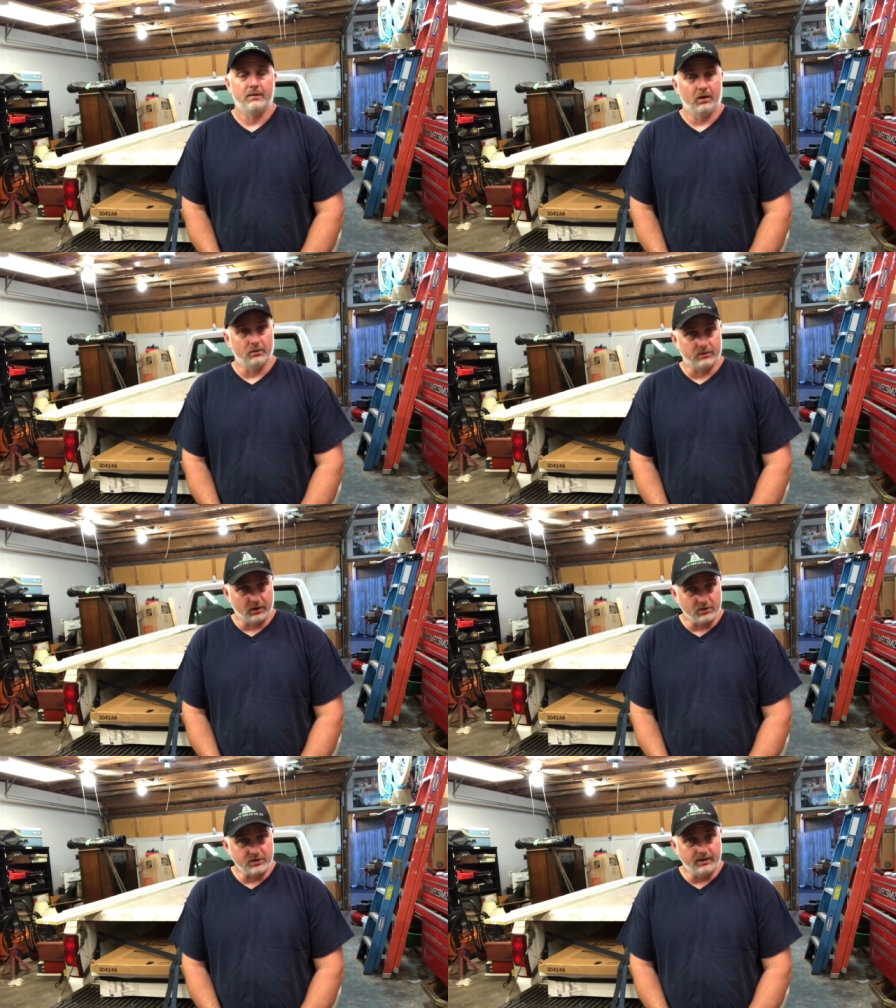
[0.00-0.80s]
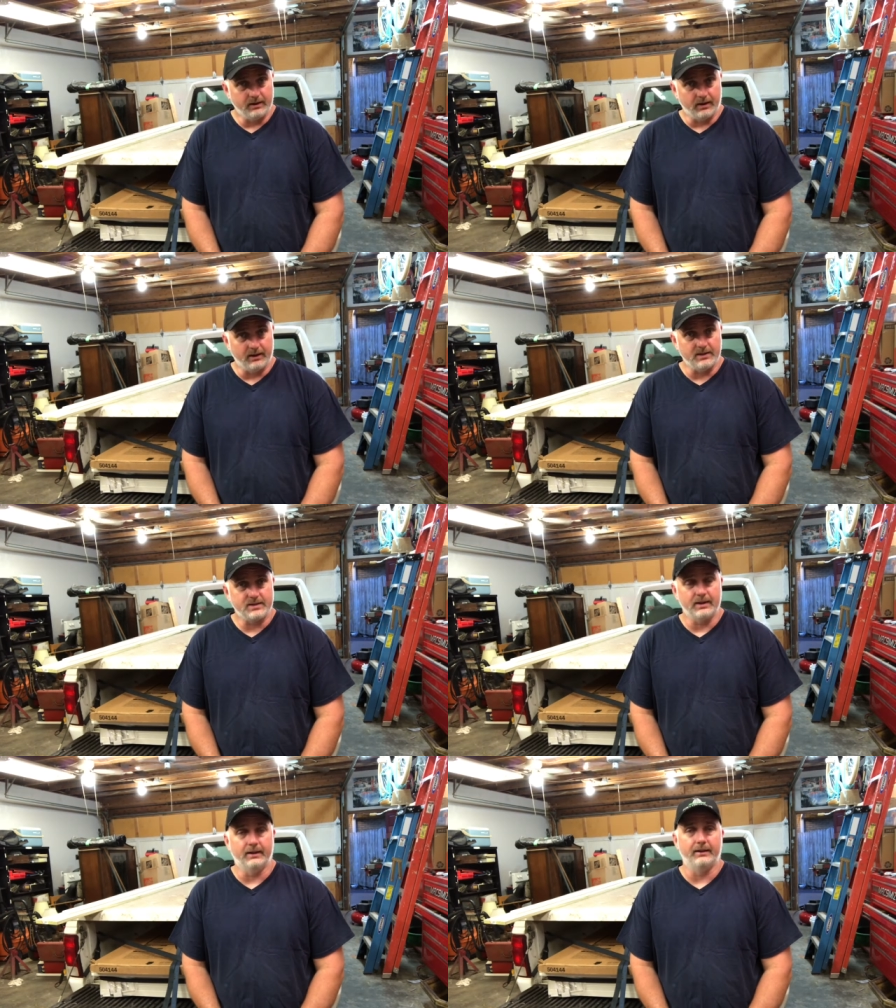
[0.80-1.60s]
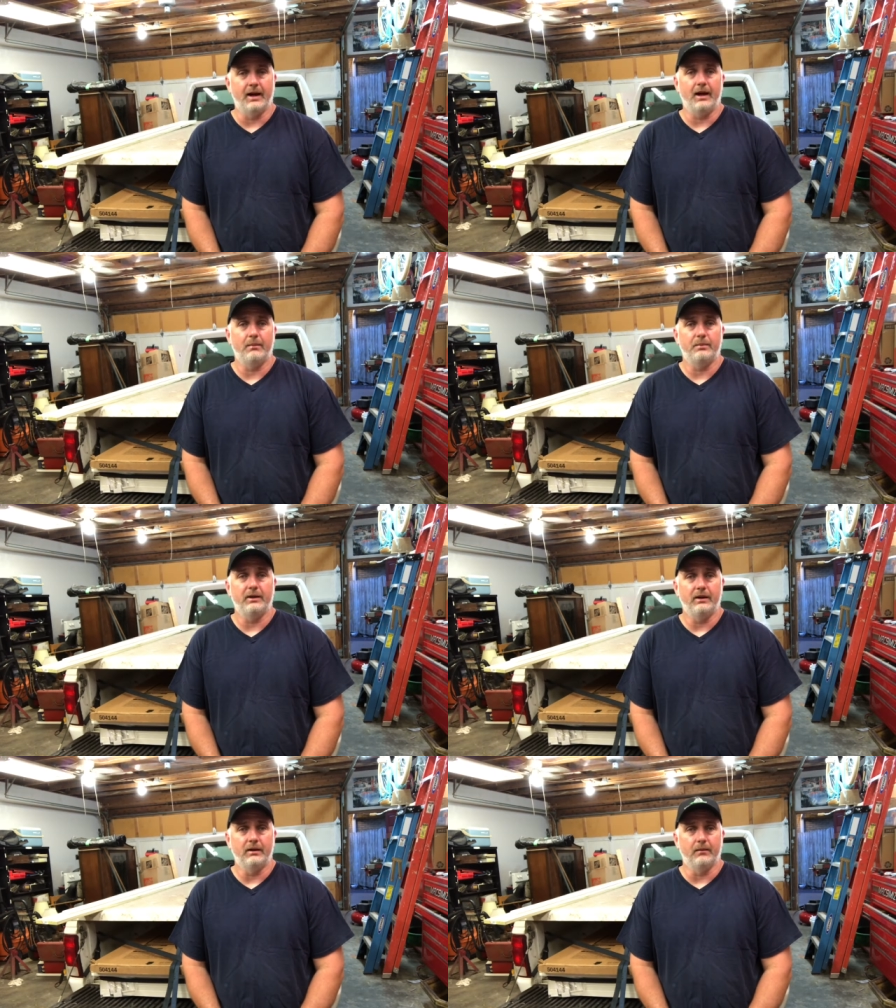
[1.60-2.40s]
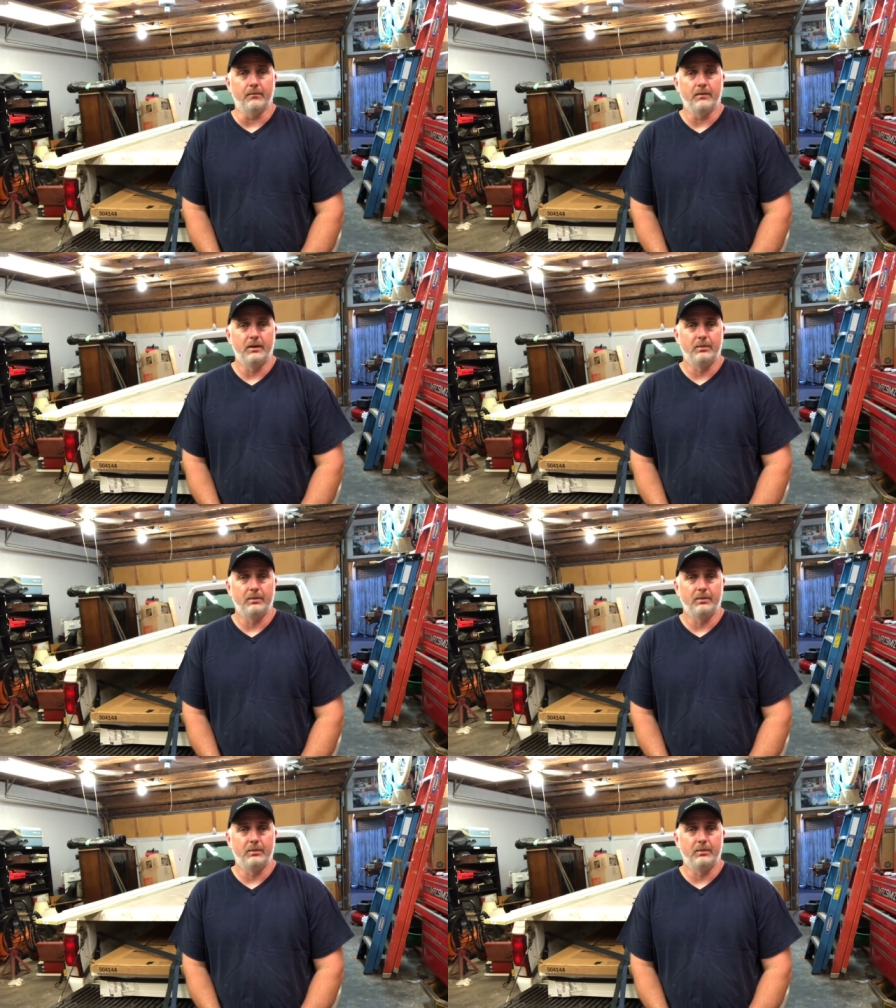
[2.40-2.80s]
on Thursday nights at 9 p.m.